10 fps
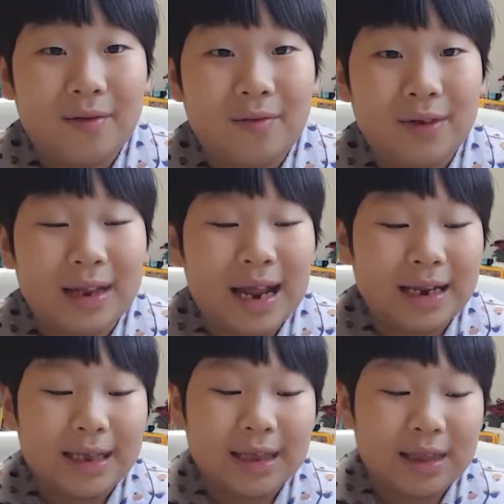We cannot
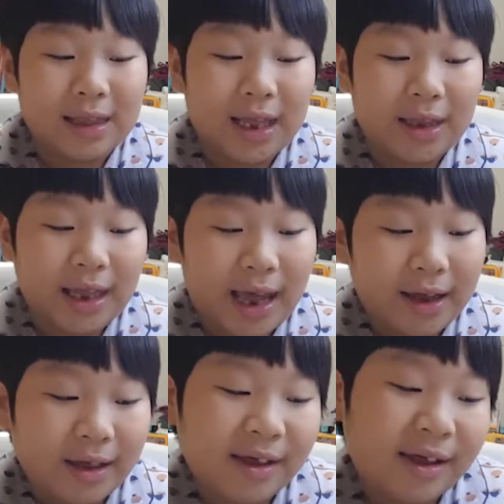eat this egg.
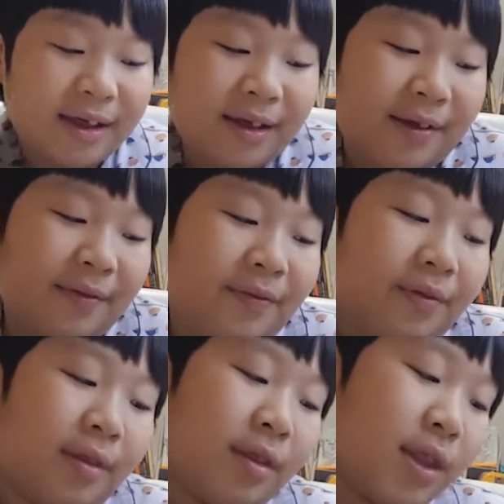
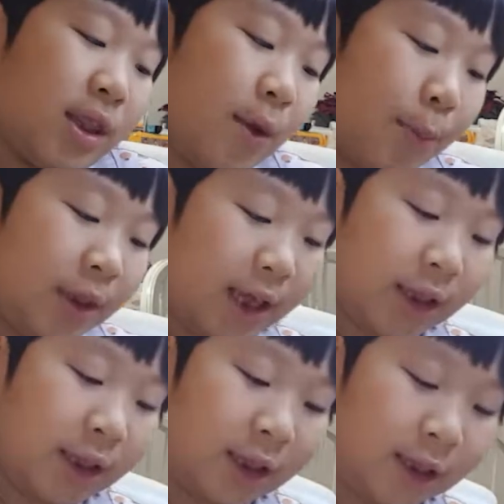Number 6.